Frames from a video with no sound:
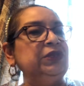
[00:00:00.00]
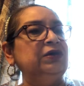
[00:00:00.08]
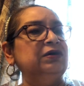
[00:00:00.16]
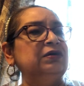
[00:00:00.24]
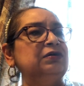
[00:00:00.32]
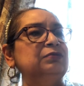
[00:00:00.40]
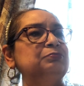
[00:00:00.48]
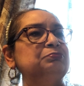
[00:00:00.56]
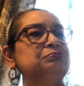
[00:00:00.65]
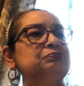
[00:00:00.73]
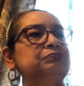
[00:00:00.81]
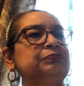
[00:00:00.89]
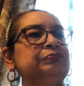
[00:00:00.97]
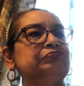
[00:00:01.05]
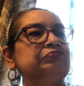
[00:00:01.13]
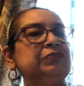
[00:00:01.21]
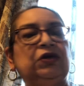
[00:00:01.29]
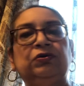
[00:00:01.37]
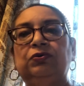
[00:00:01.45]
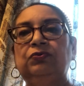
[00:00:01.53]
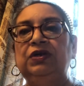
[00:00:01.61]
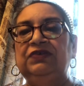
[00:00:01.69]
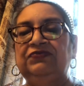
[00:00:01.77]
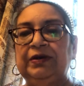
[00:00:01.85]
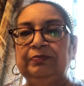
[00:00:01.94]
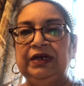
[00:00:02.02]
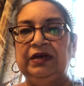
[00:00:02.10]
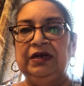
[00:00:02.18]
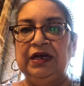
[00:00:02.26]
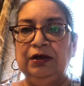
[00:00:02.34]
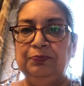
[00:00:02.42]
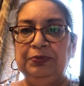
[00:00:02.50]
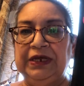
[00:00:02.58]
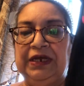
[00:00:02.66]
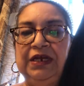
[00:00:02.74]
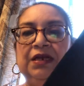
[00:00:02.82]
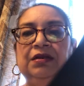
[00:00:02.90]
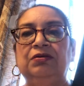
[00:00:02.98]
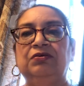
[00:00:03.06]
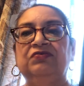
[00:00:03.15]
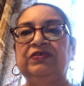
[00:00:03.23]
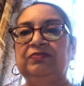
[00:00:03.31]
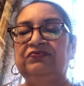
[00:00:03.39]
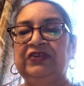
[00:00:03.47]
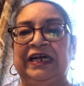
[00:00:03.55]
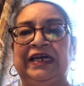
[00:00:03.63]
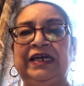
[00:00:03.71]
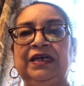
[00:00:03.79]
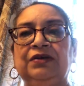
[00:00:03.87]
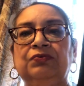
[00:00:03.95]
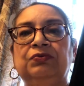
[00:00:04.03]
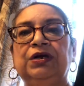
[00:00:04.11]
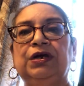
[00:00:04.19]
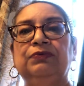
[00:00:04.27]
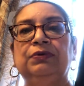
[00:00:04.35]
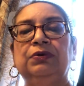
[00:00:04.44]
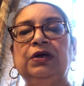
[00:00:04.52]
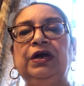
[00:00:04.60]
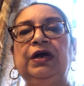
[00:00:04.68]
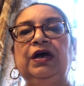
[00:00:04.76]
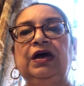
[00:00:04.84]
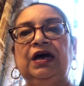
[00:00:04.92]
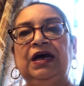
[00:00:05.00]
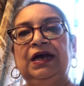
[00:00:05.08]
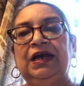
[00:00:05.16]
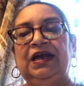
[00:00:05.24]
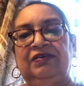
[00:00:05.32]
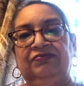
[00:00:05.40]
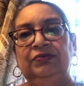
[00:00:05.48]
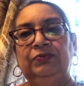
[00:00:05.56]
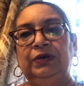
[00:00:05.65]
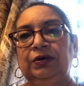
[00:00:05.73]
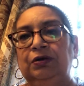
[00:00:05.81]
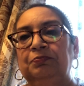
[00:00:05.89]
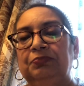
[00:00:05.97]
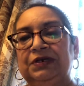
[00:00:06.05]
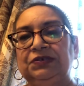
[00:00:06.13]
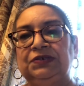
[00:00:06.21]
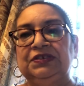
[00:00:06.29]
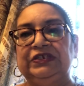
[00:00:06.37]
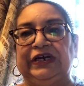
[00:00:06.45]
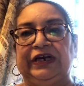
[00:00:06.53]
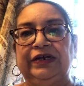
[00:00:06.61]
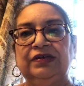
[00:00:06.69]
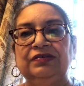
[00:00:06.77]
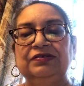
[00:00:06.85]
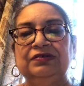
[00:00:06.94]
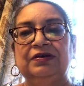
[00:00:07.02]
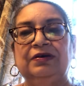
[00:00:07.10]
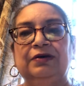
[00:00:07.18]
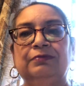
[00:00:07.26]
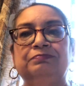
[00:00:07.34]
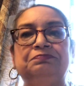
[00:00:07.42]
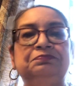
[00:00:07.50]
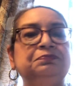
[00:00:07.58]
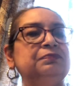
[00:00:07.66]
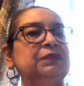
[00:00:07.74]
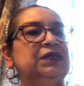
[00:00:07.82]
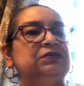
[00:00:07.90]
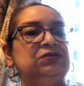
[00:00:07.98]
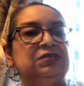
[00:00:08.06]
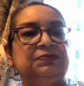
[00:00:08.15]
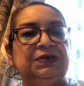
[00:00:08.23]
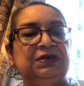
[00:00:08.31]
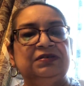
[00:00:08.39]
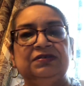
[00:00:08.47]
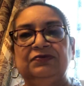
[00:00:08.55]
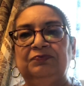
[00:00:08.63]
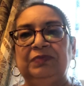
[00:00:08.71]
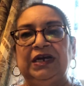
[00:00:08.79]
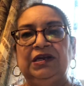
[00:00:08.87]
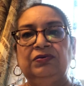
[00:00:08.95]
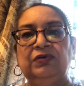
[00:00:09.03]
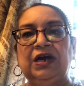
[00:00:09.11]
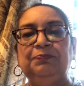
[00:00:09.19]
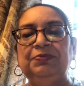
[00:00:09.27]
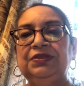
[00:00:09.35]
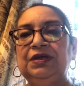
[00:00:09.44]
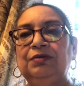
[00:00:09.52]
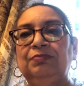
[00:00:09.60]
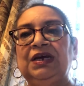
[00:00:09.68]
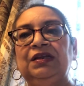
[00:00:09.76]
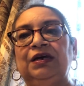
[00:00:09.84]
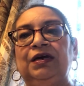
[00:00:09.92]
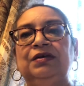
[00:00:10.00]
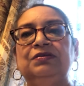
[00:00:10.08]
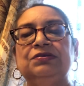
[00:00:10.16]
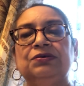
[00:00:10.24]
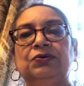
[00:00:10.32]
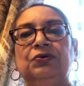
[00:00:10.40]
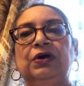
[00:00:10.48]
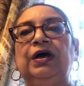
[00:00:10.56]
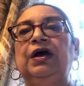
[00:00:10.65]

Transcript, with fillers: Um, or if I'm in an airplane, you know, if I'm flying or wherever, I have to wear compression stockings. Um, just because of my neuropathy in my legs, So